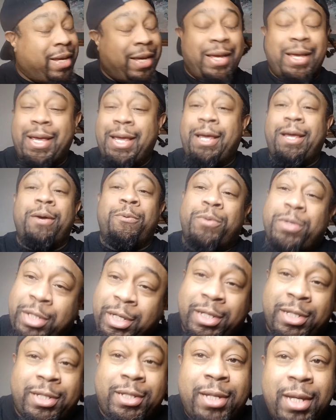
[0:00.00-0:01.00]
It was
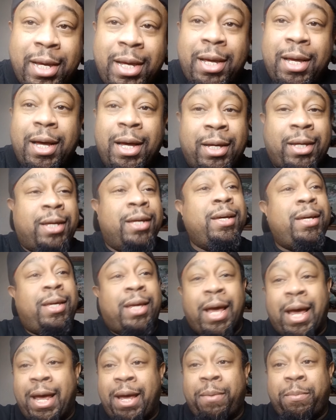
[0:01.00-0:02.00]
just a good
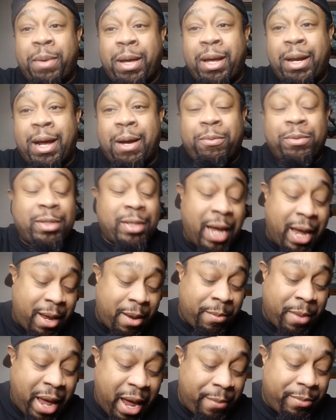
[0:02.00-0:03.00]
game, man.
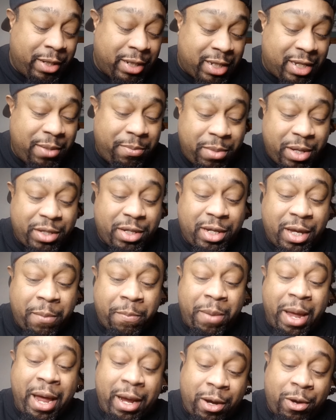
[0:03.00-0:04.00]
I'm happy to see
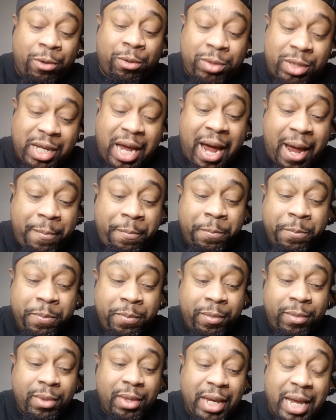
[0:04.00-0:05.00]
Michigan back on top.
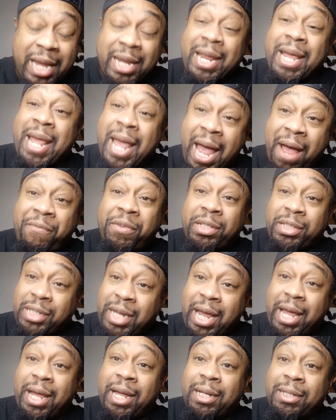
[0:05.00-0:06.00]
And they have a
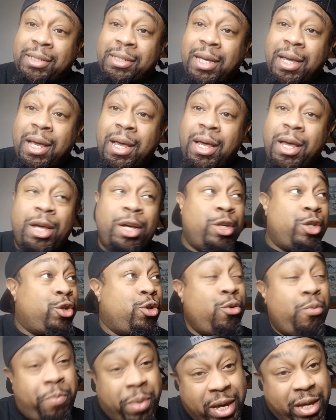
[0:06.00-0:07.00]
chance
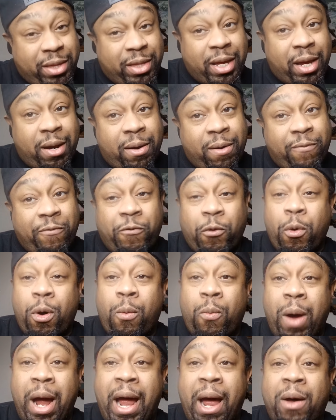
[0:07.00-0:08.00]
to be there
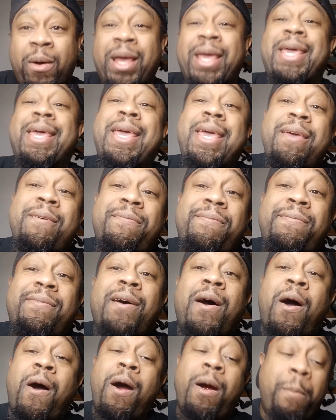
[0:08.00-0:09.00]
for a while if
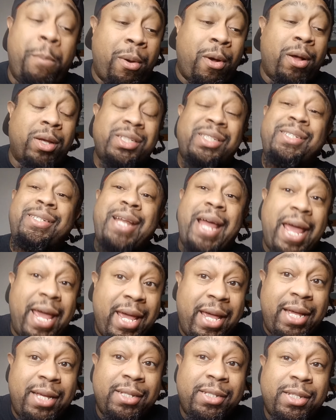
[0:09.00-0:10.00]
Harbaugh
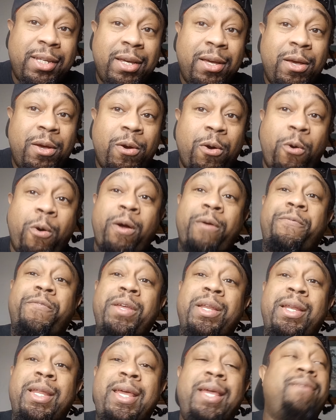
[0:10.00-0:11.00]
stays or if
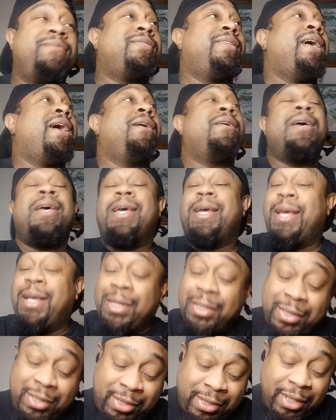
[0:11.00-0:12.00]
he leaves. Now,
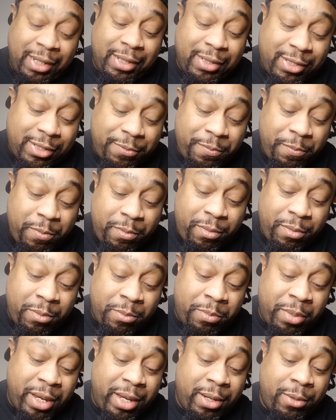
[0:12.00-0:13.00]
it's just
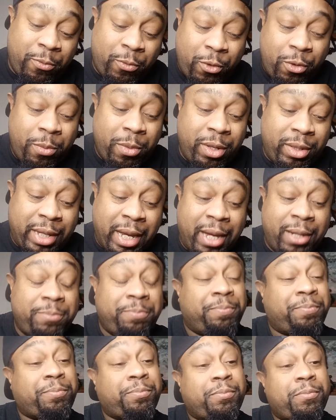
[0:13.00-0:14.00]
been rumored
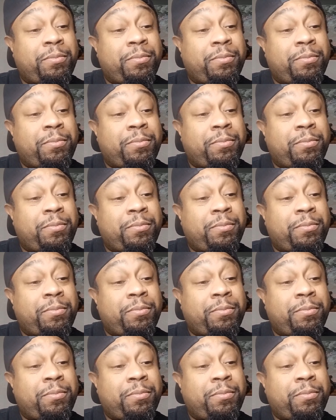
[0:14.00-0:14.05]
that